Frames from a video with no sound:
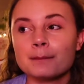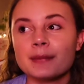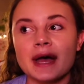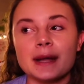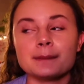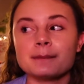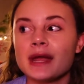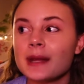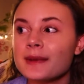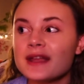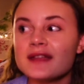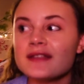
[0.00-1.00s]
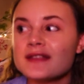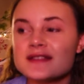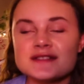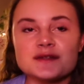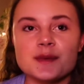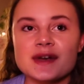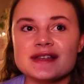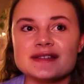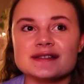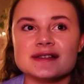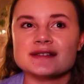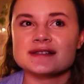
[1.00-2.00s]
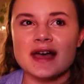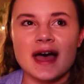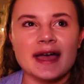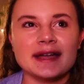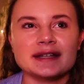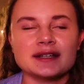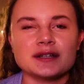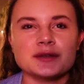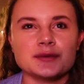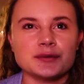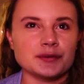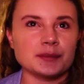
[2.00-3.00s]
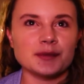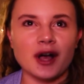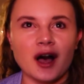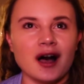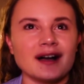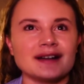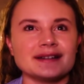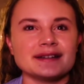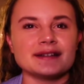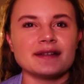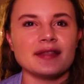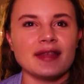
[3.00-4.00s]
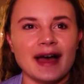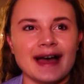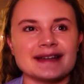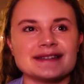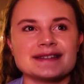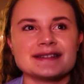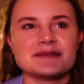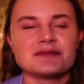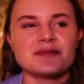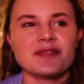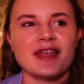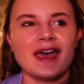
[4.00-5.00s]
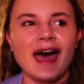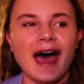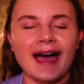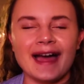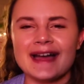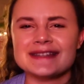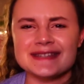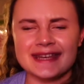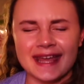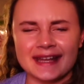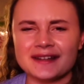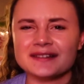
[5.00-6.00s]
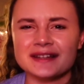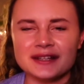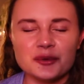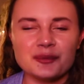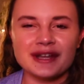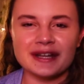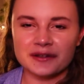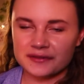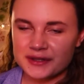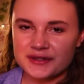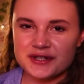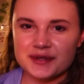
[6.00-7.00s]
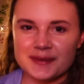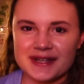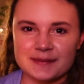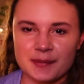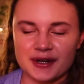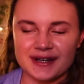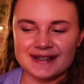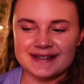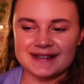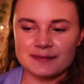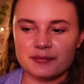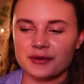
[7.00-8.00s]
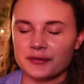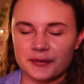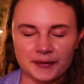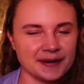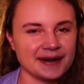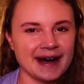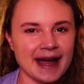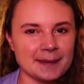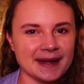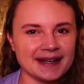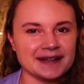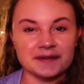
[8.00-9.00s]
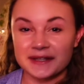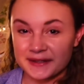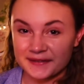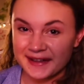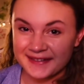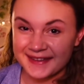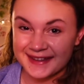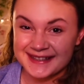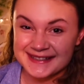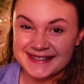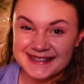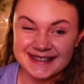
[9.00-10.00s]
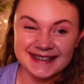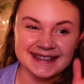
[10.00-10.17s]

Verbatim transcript: But maybe this was a sign from God that I had to get a little bit of YouTube experience before I made a video like this.